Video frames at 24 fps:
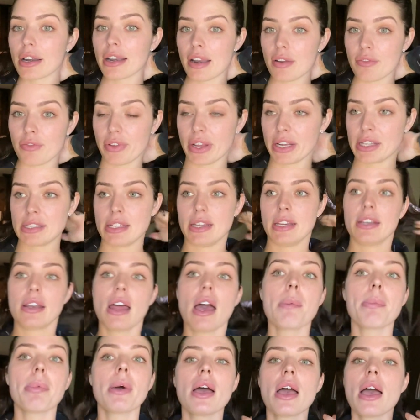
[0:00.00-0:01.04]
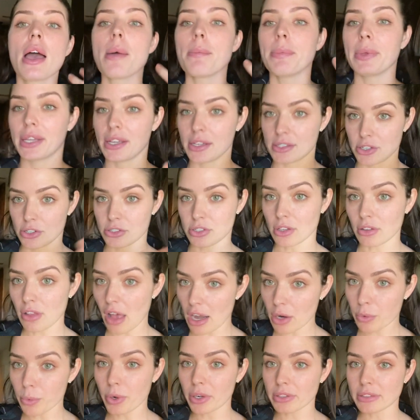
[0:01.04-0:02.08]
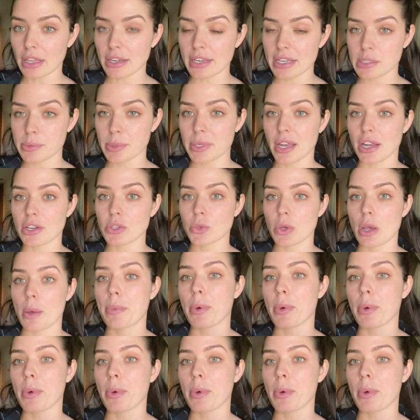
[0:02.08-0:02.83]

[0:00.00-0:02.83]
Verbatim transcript: and fixing it up because there's a lot of work that needs to be done to it.